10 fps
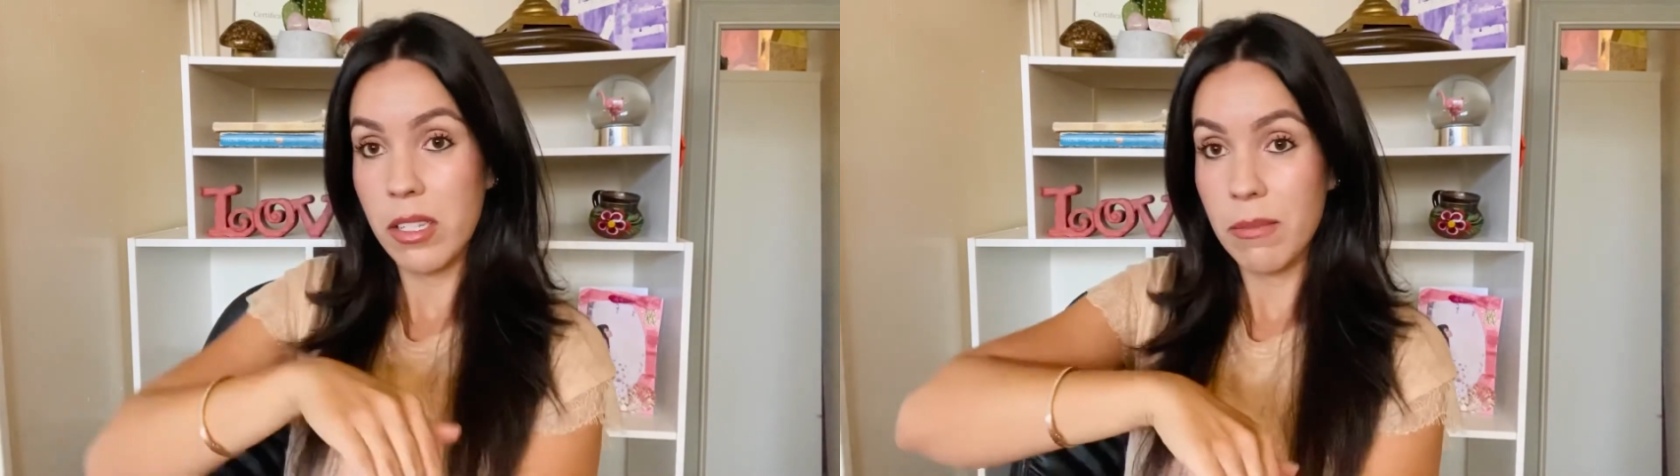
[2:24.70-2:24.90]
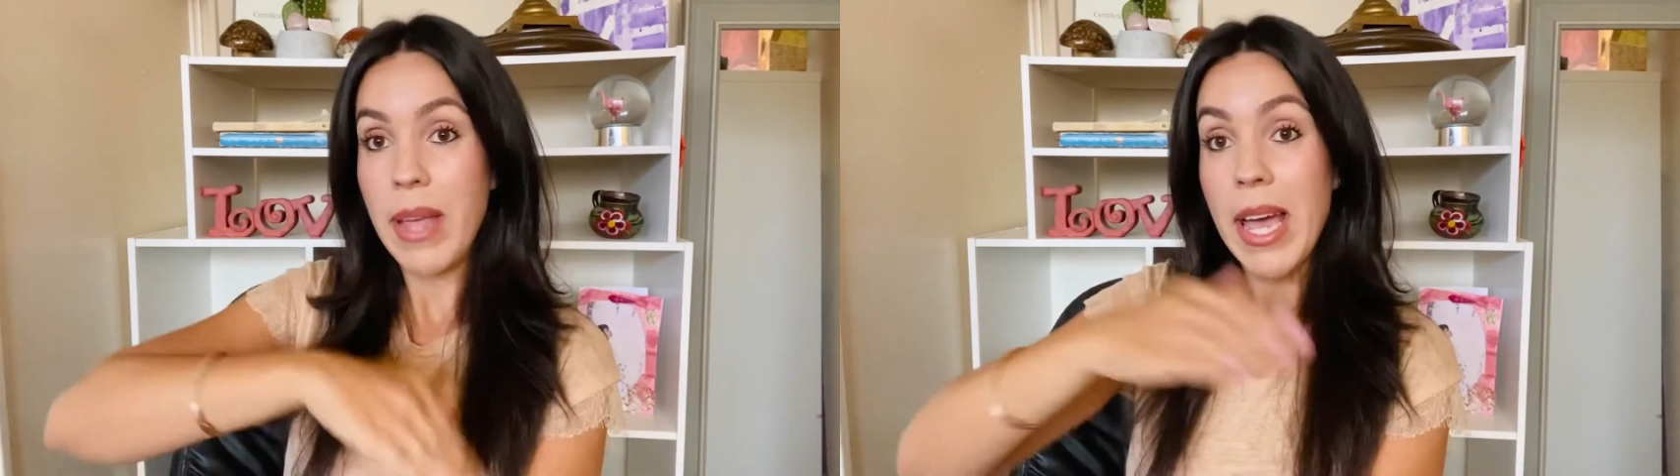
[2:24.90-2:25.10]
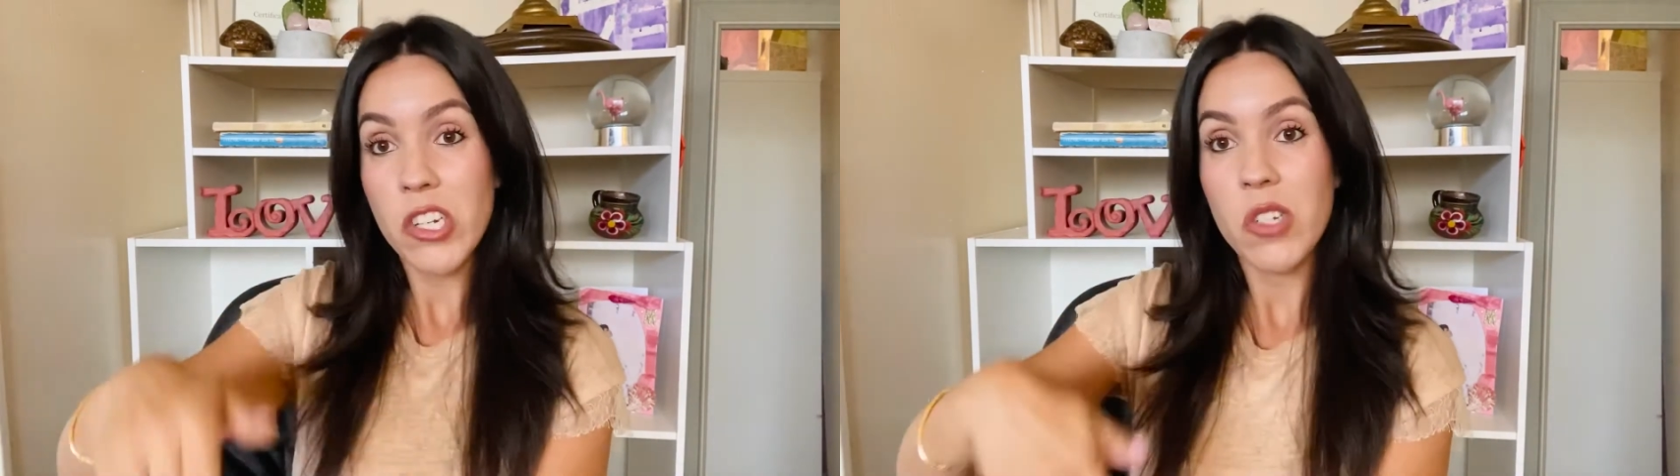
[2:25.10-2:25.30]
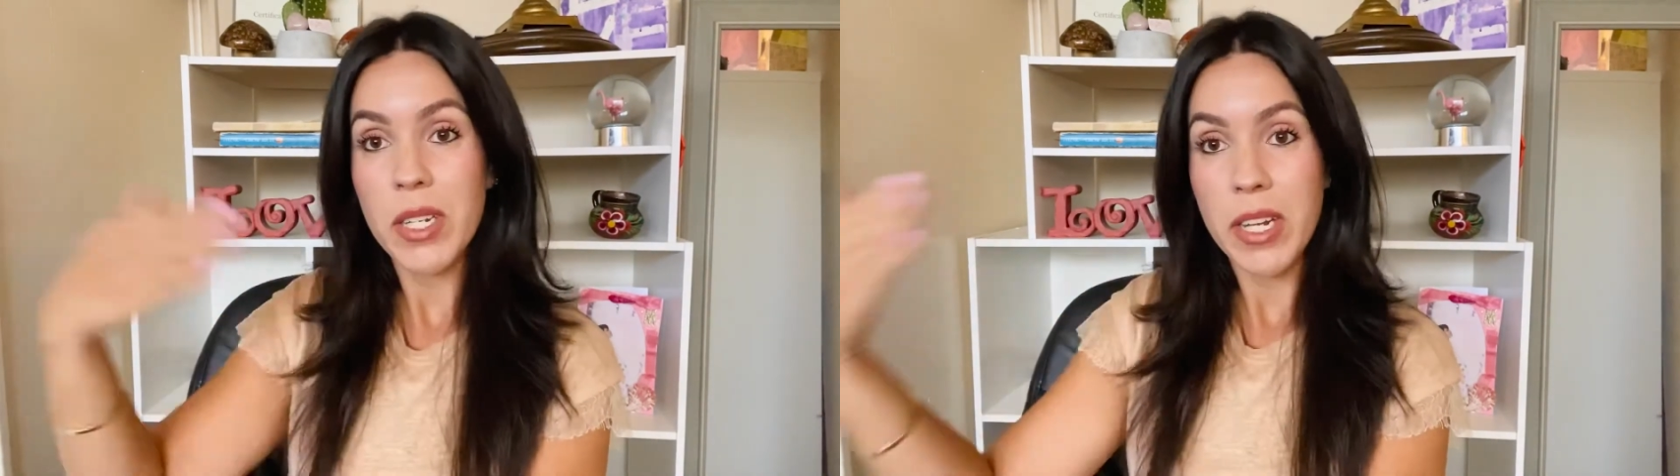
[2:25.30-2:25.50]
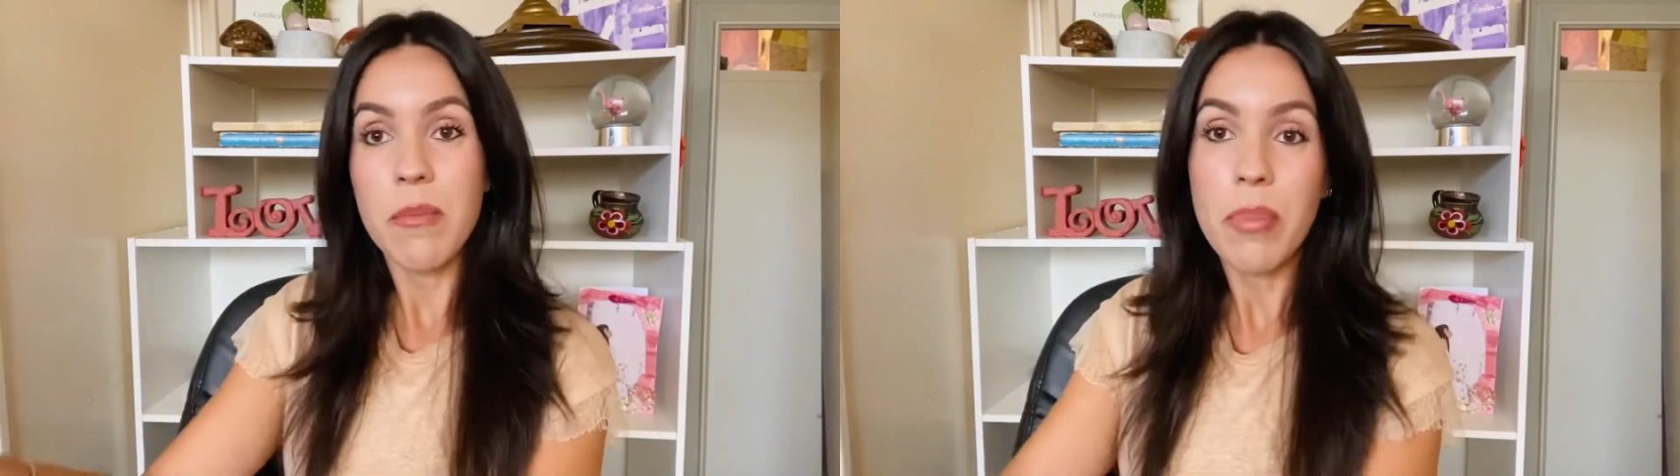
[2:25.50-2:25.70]

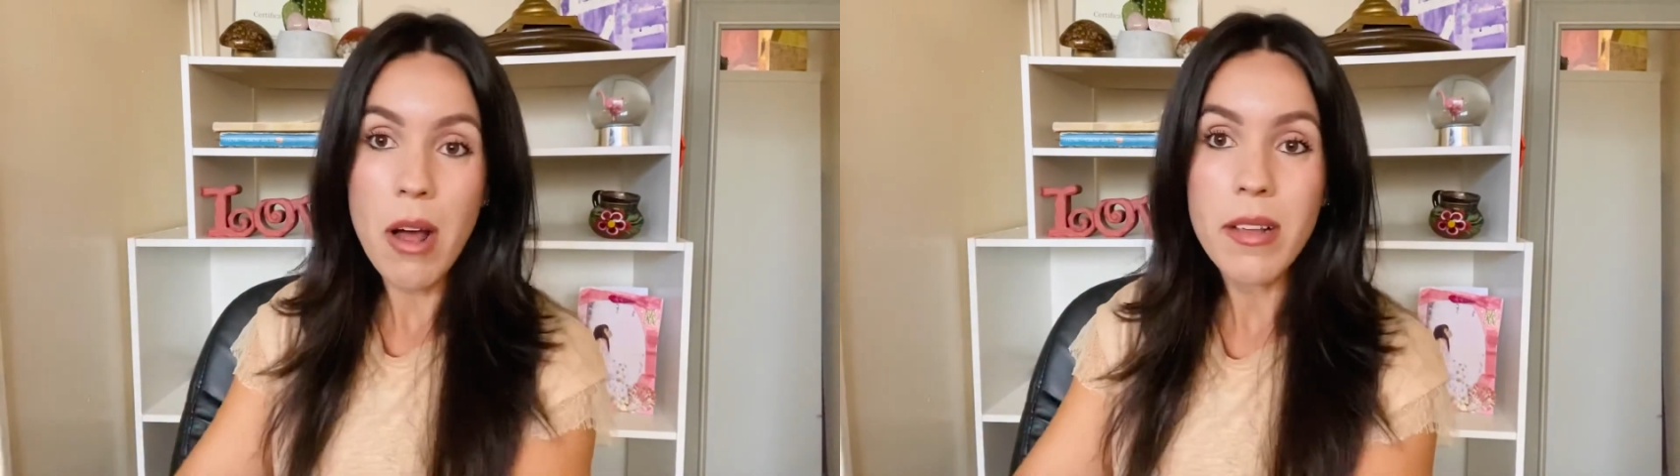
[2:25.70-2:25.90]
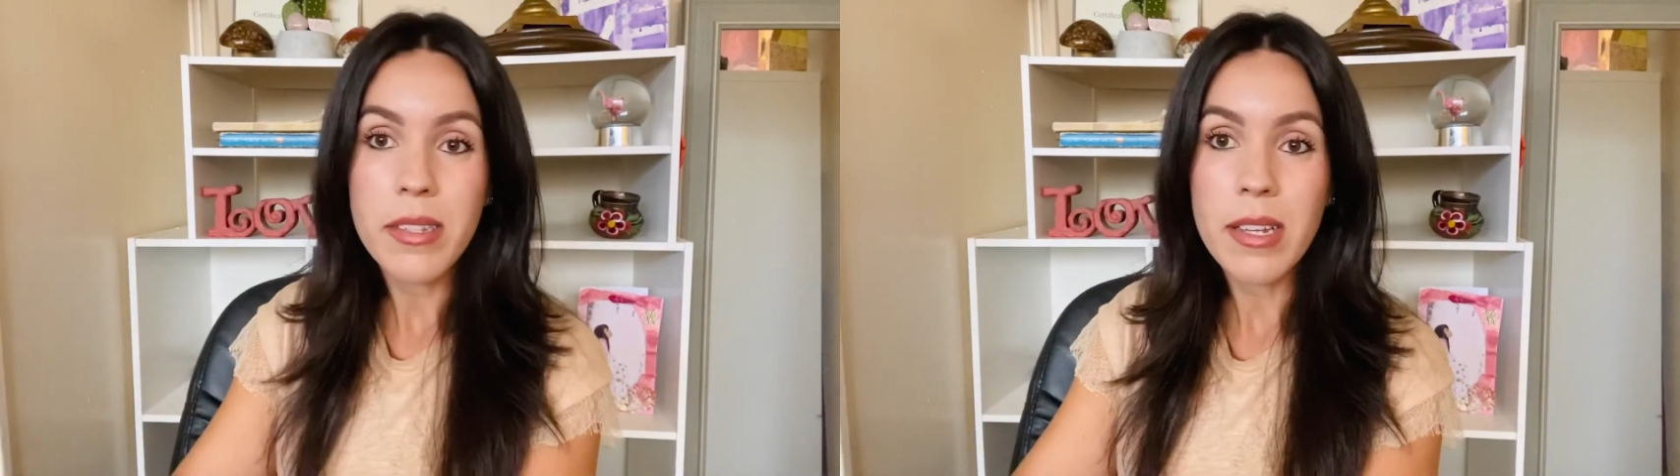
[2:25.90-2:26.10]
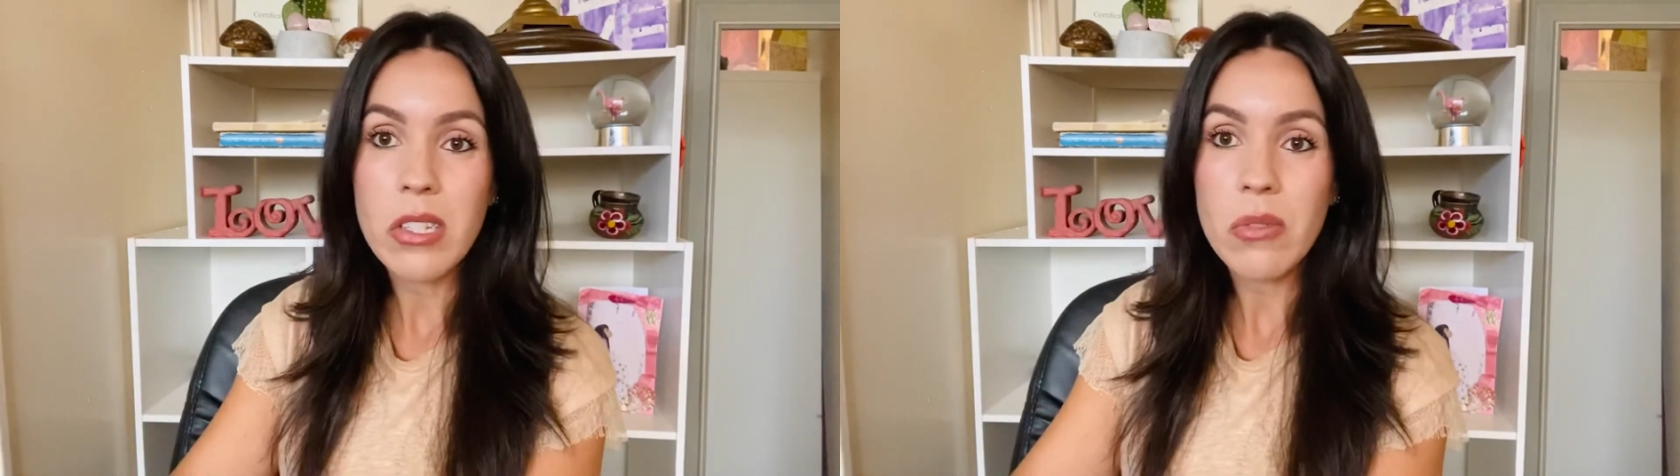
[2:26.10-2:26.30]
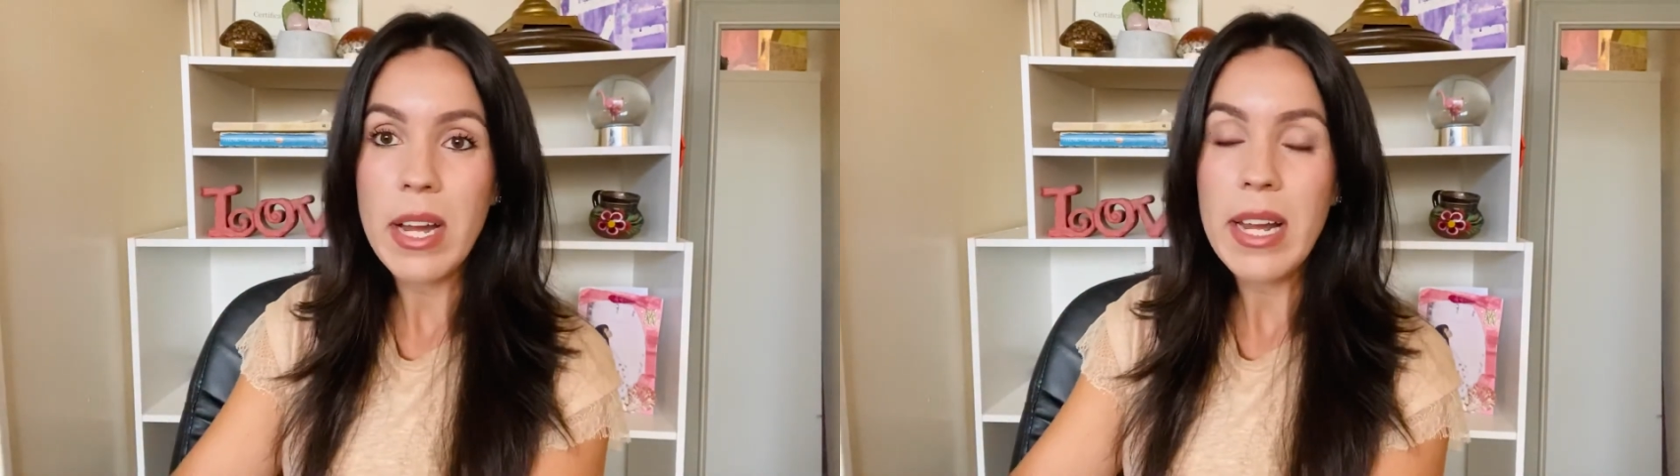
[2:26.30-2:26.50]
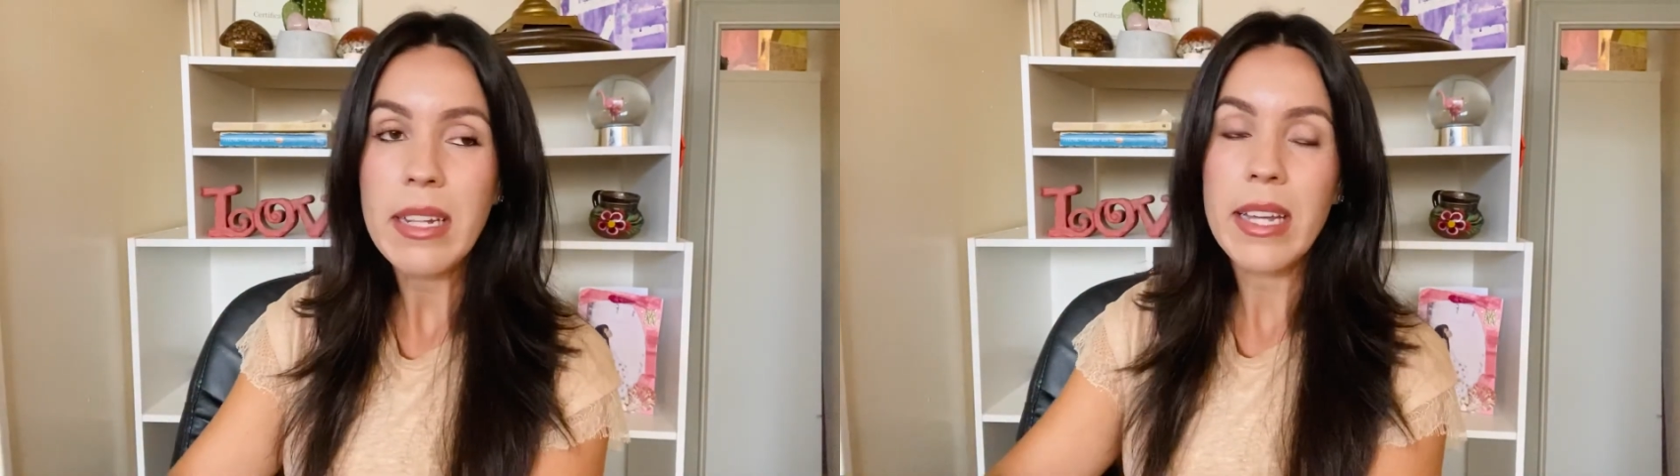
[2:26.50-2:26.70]
management in process, right?